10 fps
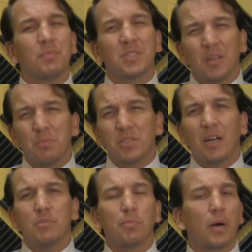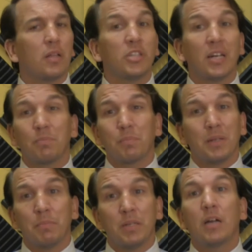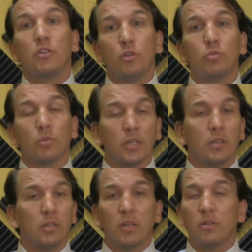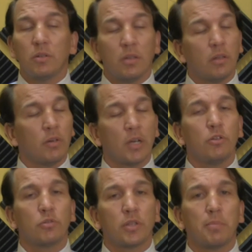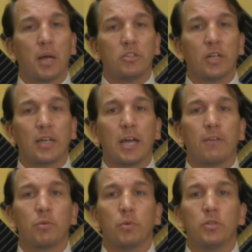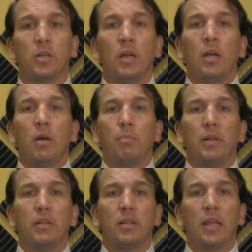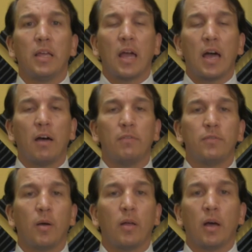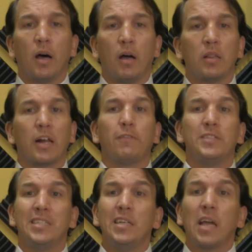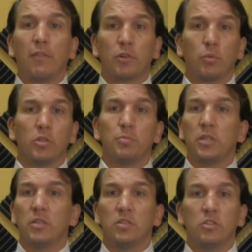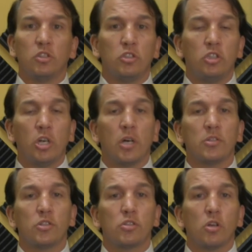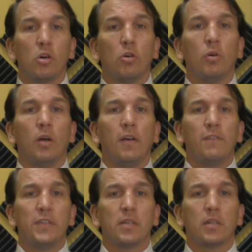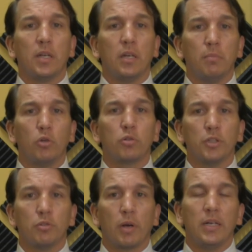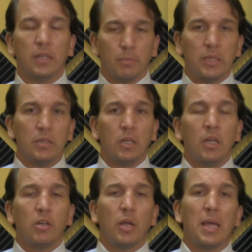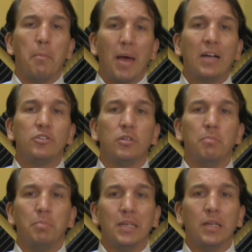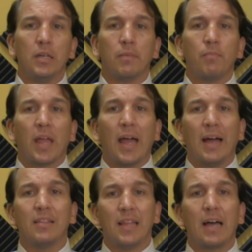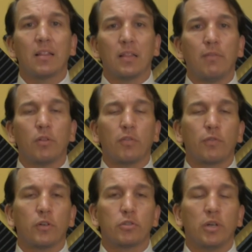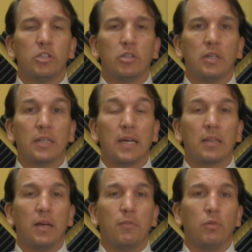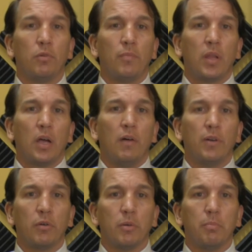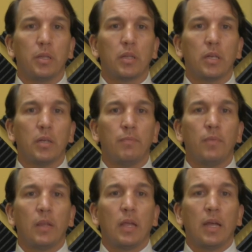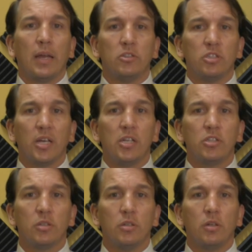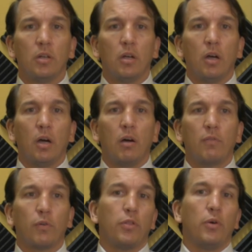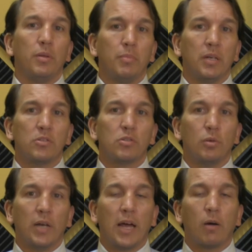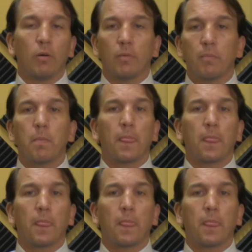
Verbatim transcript: Sometimes apologetic, but not usually. They're not usually apologetic afterwards, but they have a lot of fatigue afterwards because it's just so physically and emotionally draining. I mean, imagine being at that level of frustration, at that level of irritability and agitation for 30 minutes to an hour.